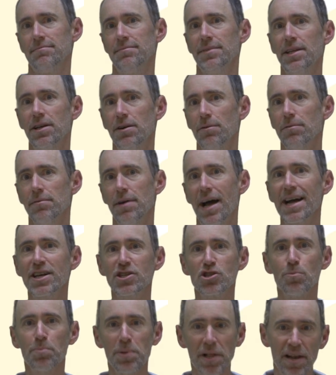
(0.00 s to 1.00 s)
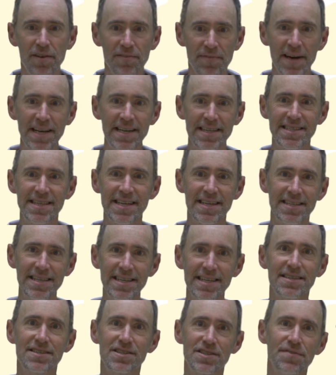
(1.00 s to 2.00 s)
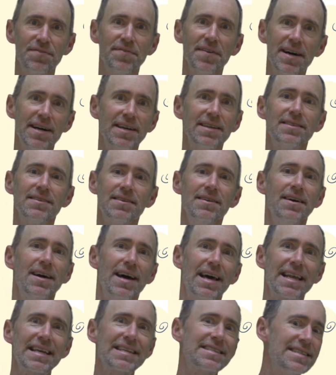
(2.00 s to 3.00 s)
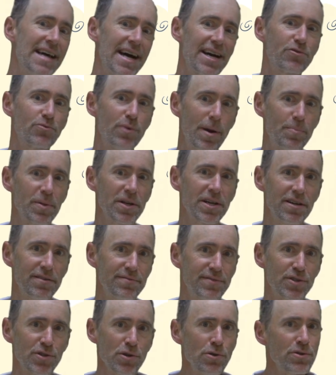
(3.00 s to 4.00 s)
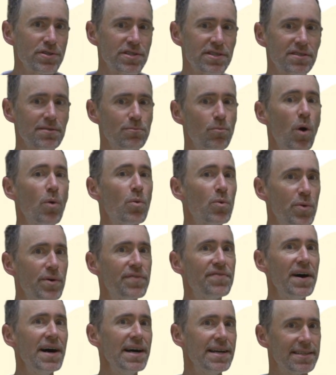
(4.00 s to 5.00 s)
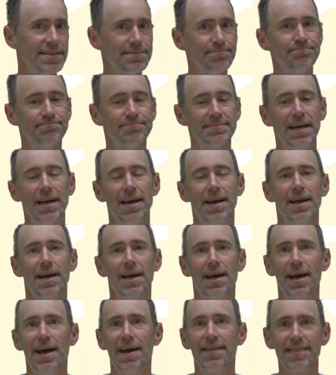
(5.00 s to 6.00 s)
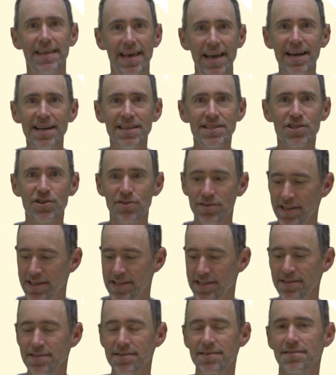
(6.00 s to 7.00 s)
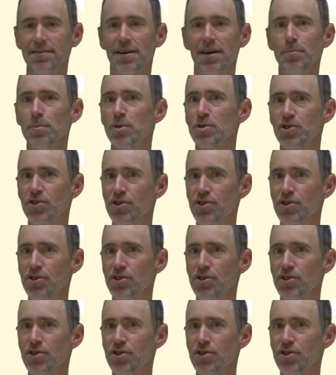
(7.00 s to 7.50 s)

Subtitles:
exoplanet finding techniques to find an exact replica of the solar system, what would we find? And the answer is, almost